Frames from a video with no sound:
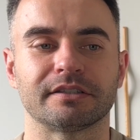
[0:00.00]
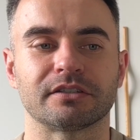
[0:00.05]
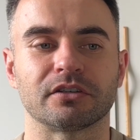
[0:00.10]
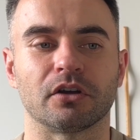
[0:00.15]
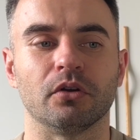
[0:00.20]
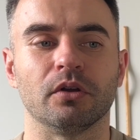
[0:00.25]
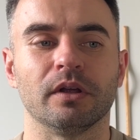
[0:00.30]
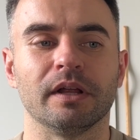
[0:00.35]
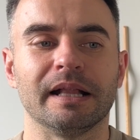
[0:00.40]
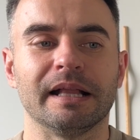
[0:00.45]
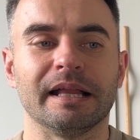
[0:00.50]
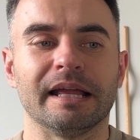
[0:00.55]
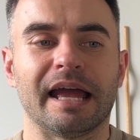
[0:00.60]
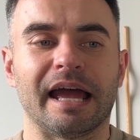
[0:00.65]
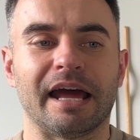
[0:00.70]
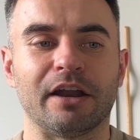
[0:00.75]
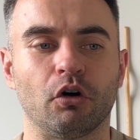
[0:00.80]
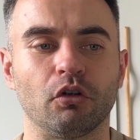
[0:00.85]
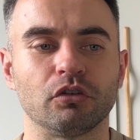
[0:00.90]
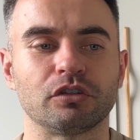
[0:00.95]
So,
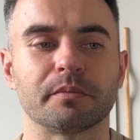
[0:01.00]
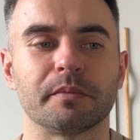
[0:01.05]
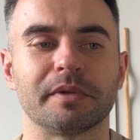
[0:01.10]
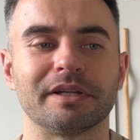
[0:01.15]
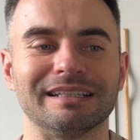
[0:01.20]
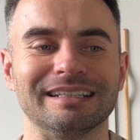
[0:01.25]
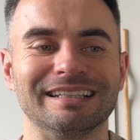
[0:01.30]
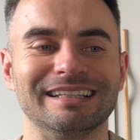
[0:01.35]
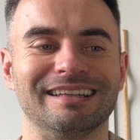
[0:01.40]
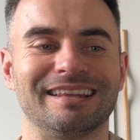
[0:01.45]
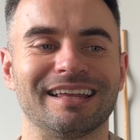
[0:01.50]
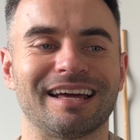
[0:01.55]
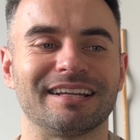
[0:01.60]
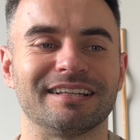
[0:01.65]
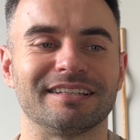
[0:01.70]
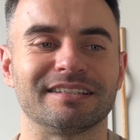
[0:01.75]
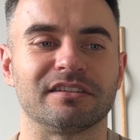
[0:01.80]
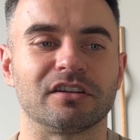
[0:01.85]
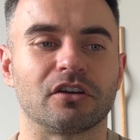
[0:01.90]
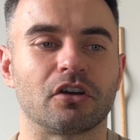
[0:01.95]
and ultimately that
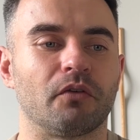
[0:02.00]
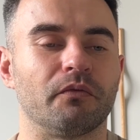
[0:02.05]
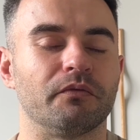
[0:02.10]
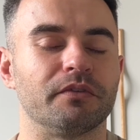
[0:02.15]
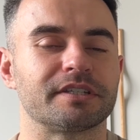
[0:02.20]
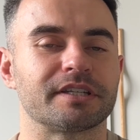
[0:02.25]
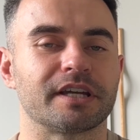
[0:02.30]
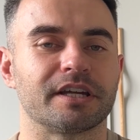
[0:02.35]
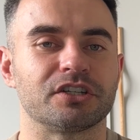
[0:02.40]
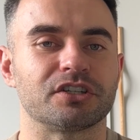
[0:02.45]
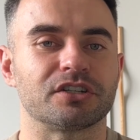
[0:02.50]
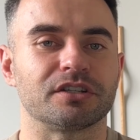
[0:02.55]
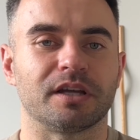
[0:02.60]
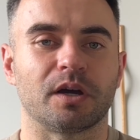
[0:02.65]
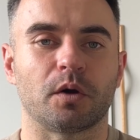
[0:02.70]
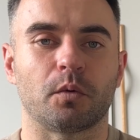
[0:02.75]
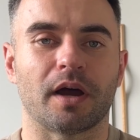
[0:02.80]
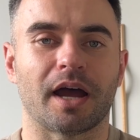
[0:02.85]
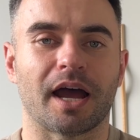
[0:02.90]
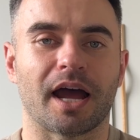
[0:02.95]
is the conversation
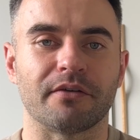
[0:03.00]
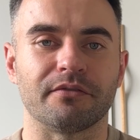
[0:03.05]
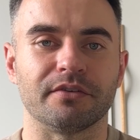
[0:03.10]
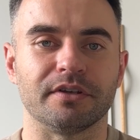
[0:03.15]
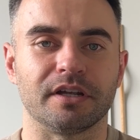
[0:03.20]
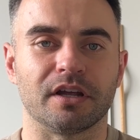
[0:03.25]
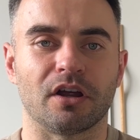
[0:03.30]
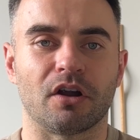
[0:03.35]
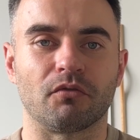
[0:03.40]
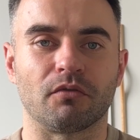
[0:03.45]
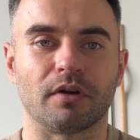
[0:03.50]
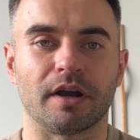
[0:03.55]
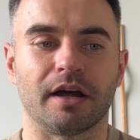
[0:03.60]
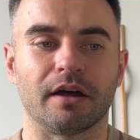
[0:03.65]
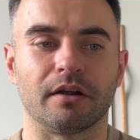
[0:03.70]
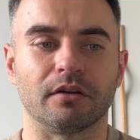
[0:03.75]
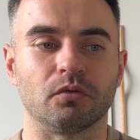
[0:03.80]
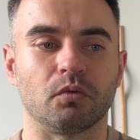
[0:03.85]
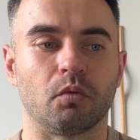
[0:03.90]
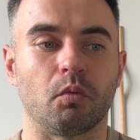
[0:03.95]
that we're having
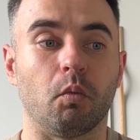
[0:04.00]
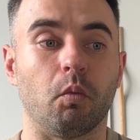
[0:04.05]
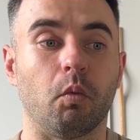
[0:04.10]
around